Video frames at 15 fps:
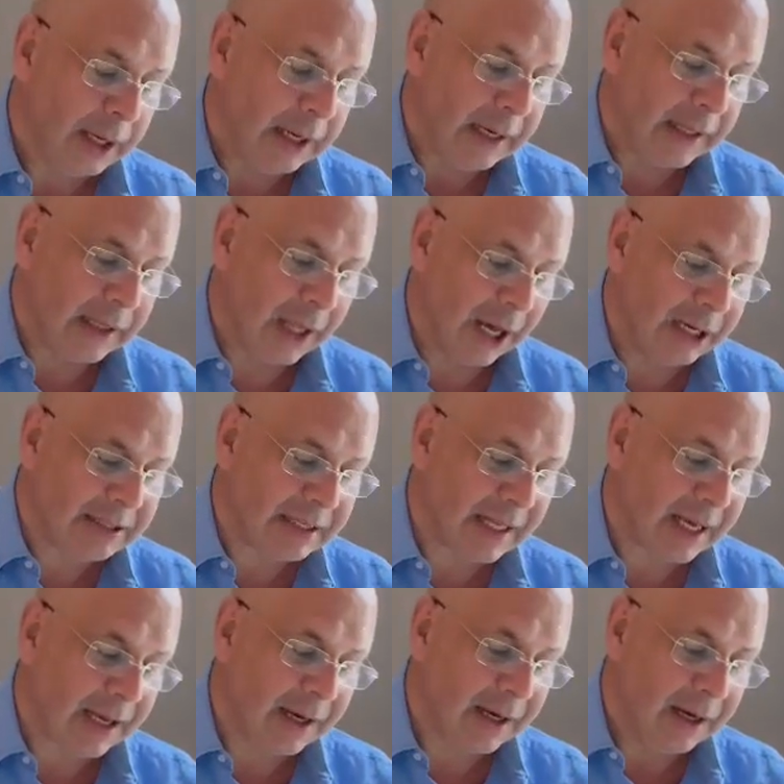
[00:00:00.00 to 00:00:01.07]
And
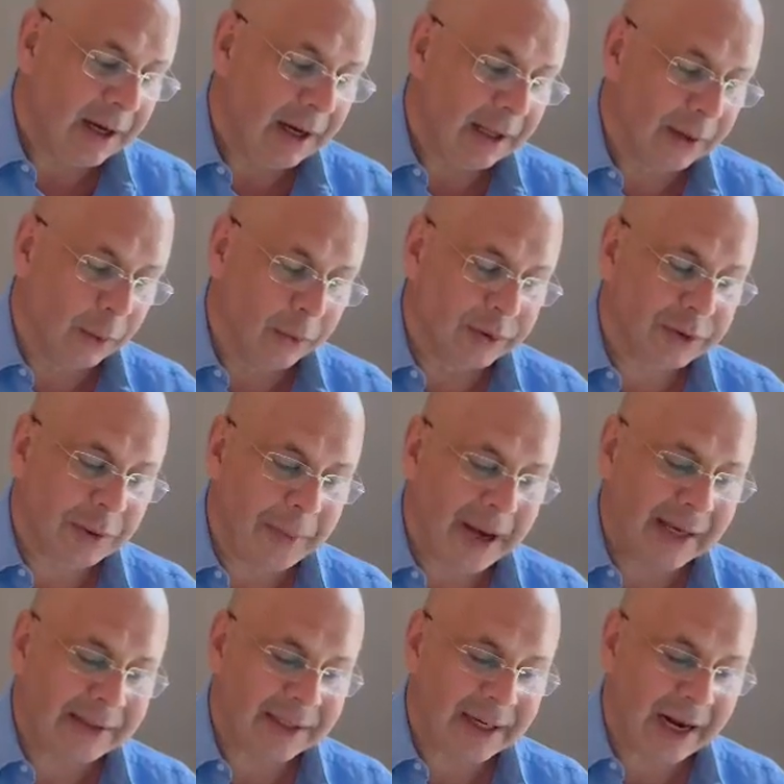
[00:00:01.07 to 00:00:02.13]
lastly, a
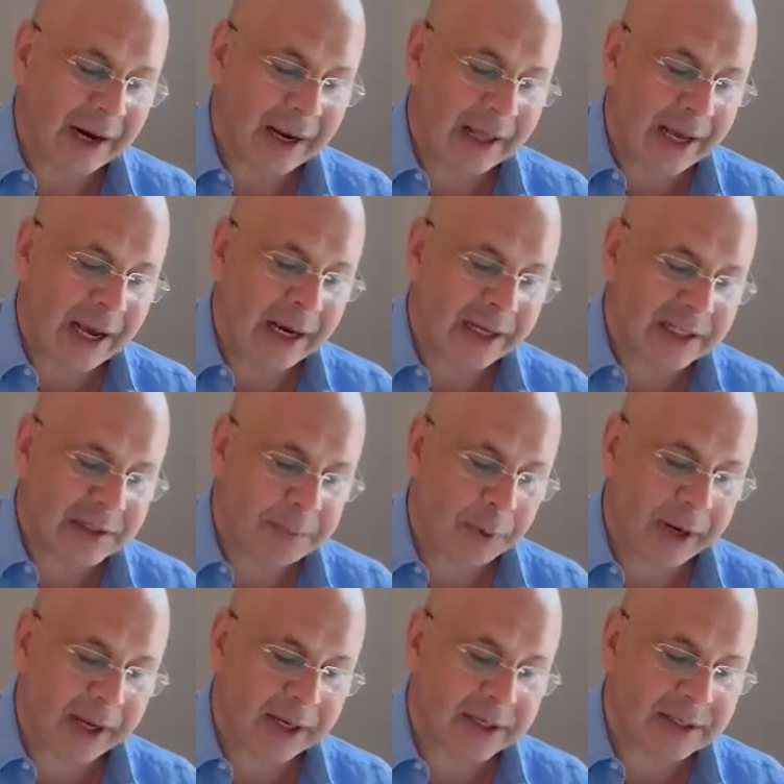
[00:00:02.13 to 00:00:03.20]
laundromat in Alice
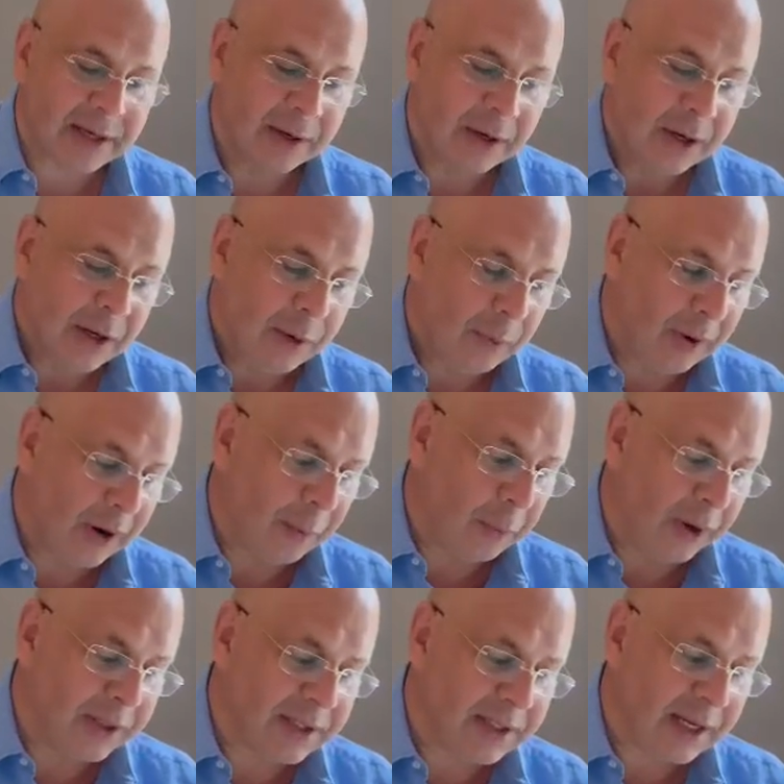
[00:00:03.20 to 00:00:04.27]
Springs, where I
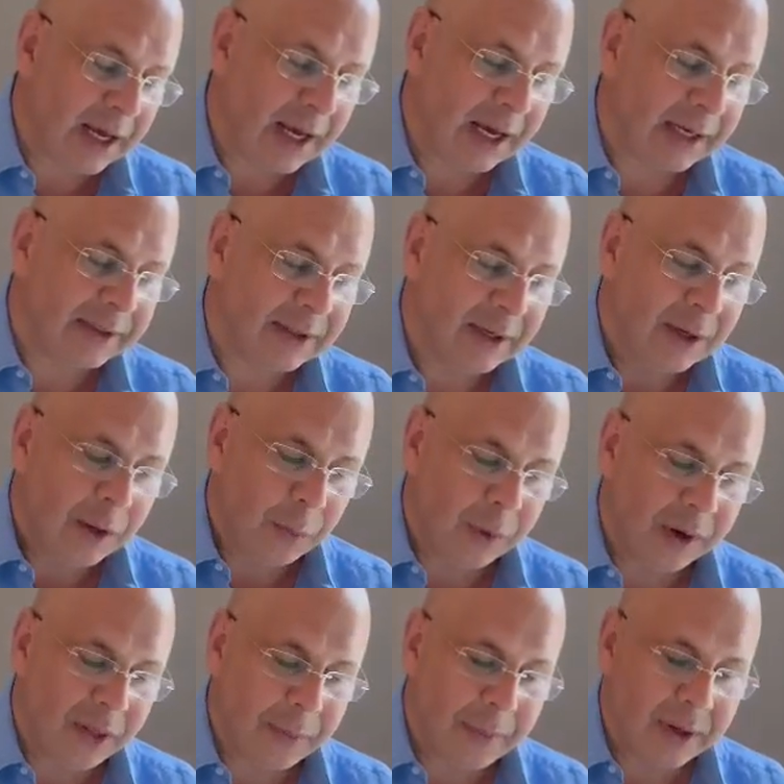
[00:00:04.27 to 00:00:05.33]
once had one
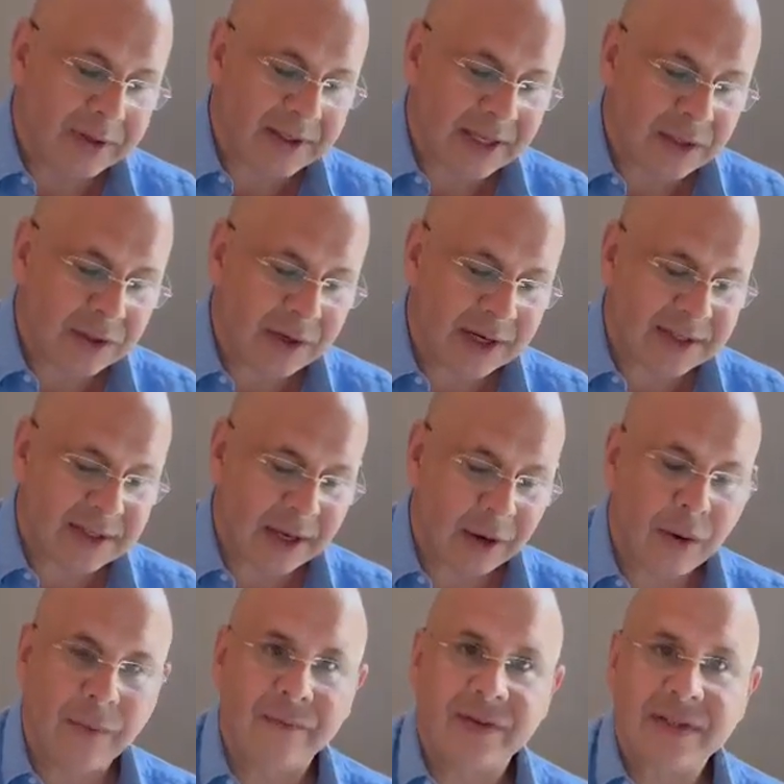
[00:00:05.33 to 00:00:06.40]
of the most interesting
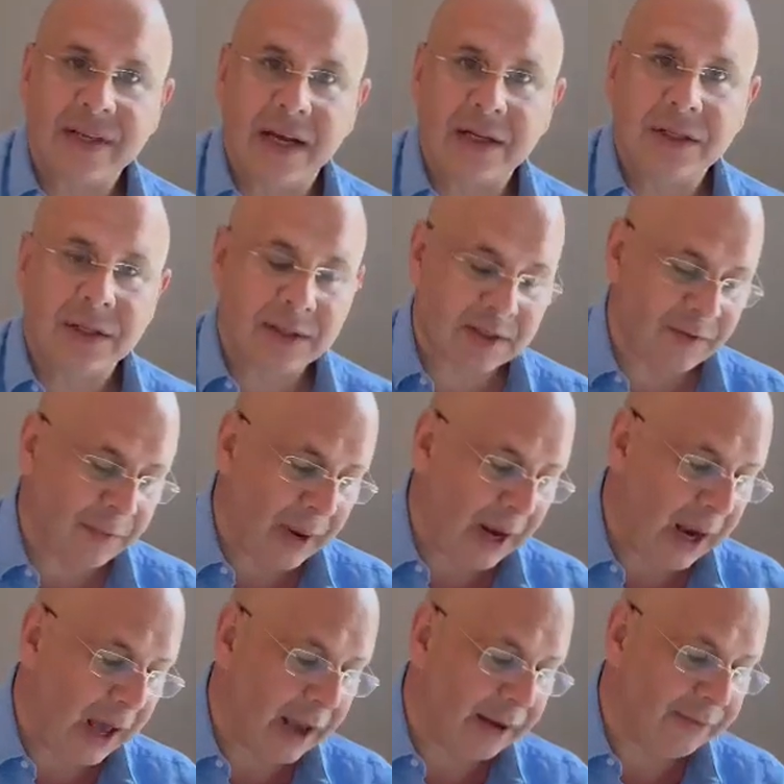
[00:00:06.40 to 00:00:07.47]
conversations of my
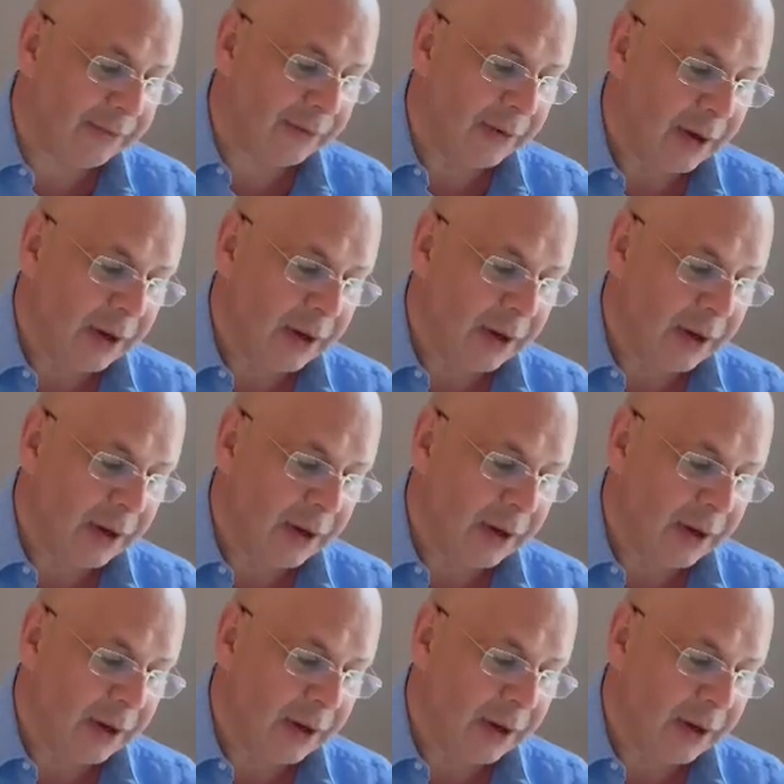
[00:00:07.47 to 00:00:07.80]
life.